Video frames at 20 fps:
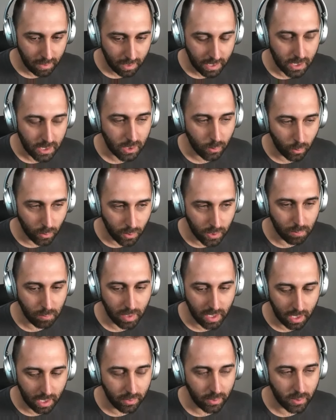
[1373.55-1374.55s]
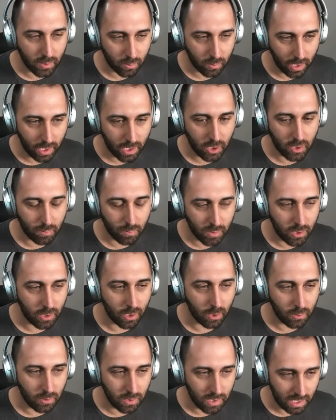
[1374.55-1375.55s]
is going to be on those relationships you
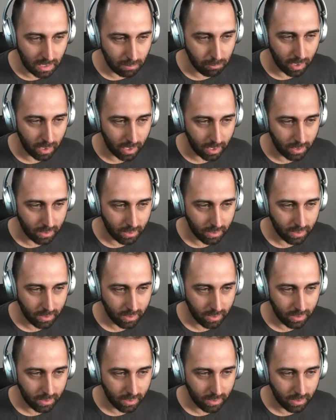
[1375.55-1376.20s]
go deep on,